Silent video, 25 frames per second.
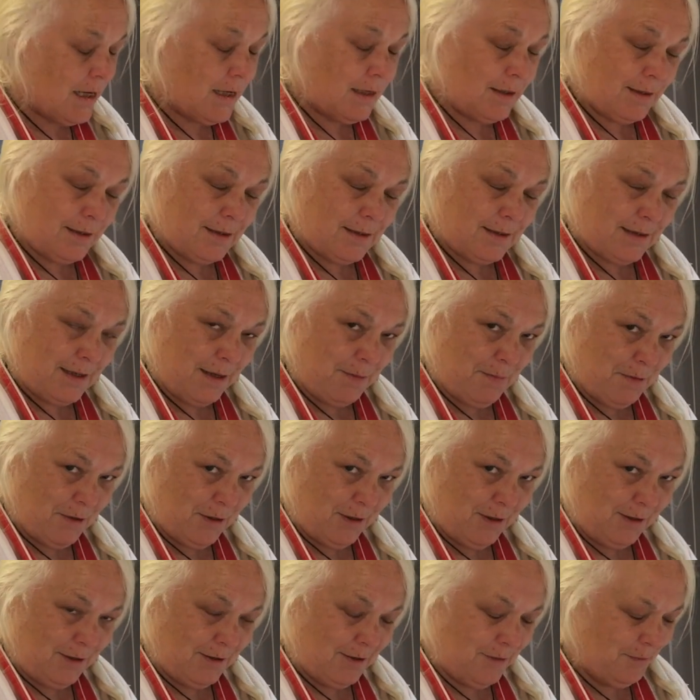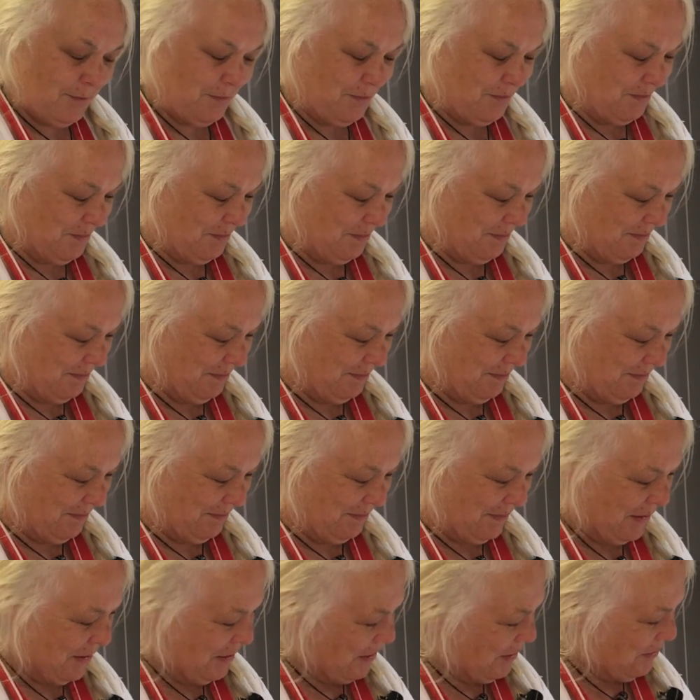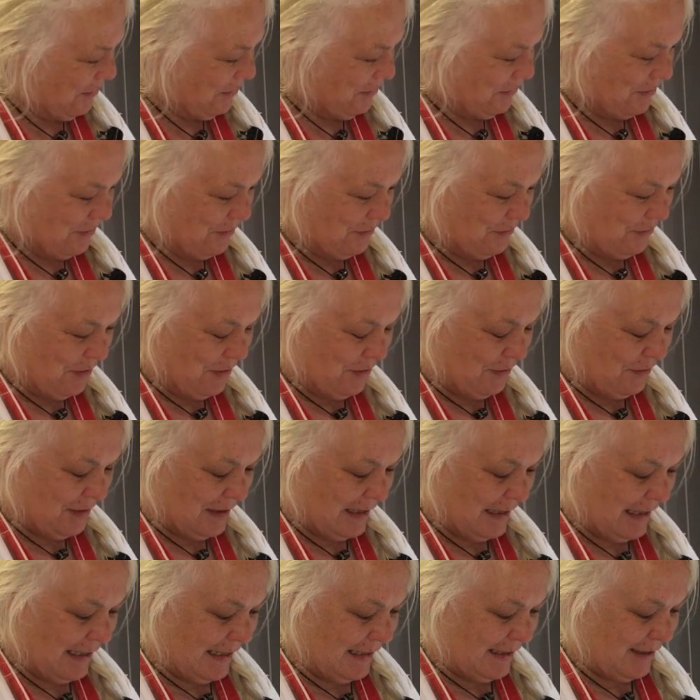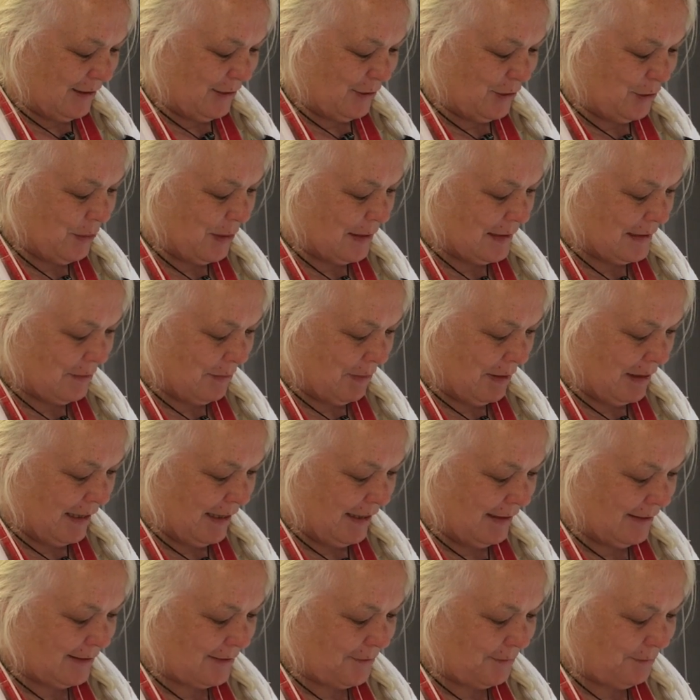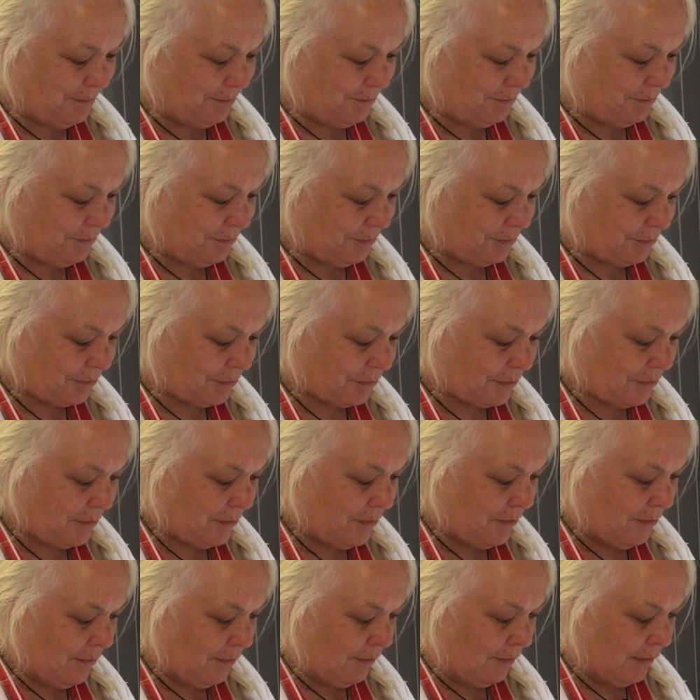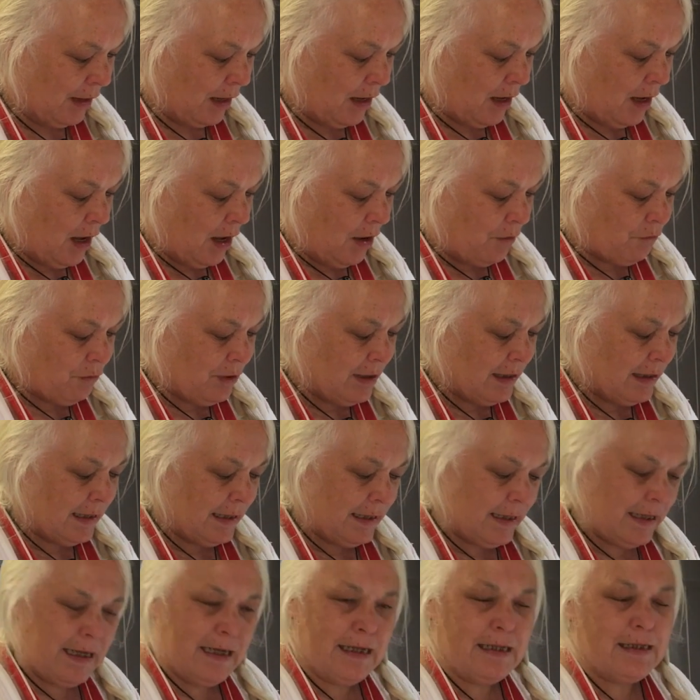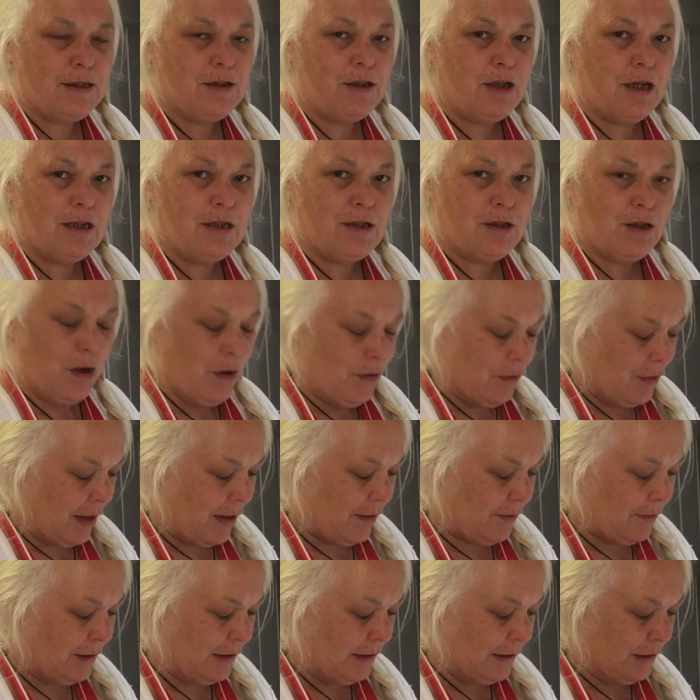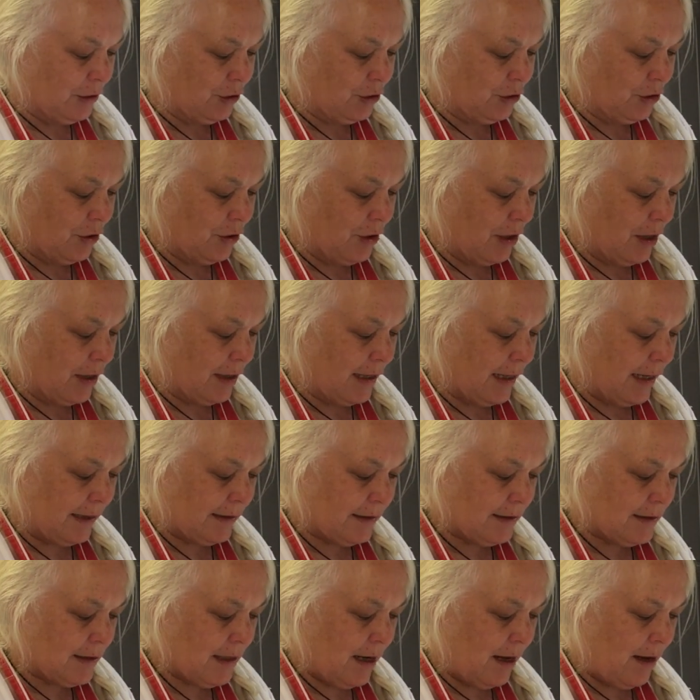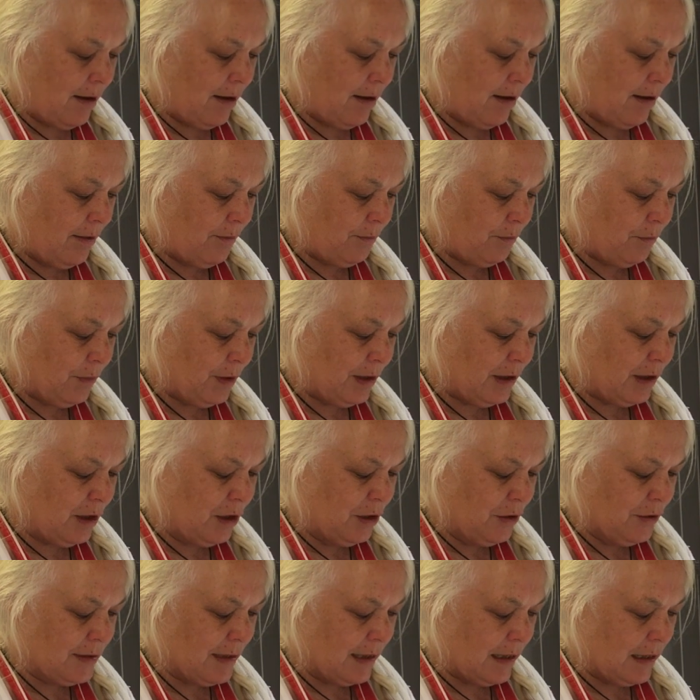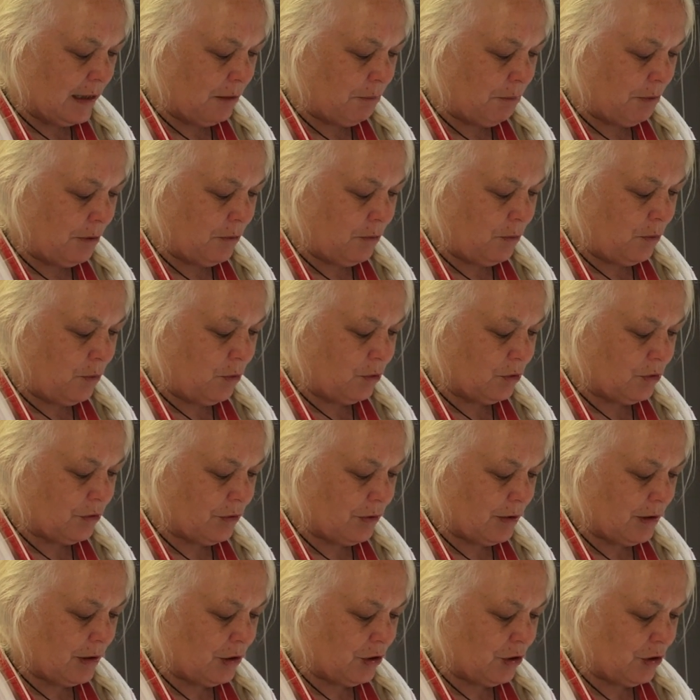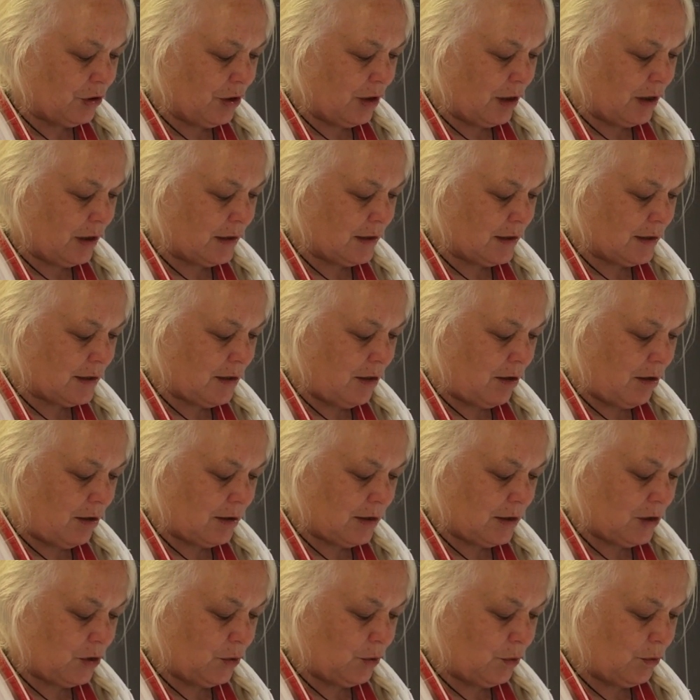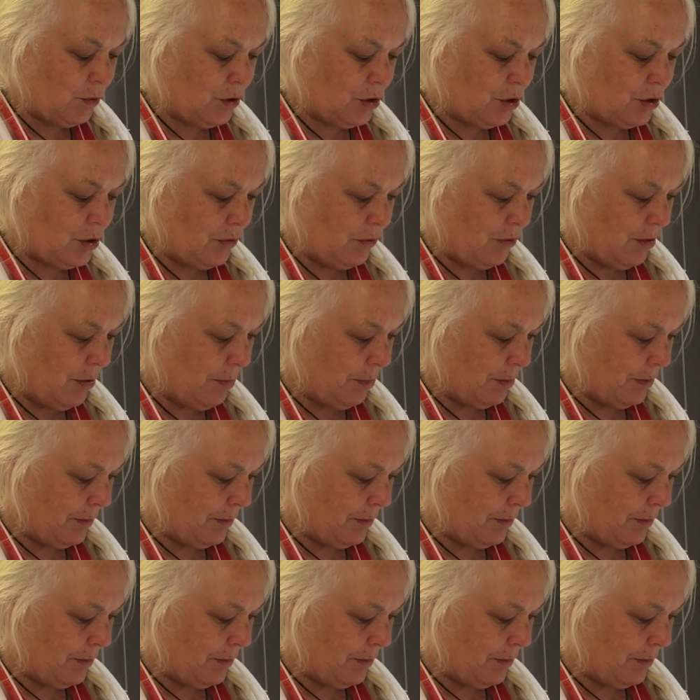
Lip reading: simmered for 15-20 minutes. Really, it's just so that the sugar can, we can lose a little bit of water and the sugar can start to syrup.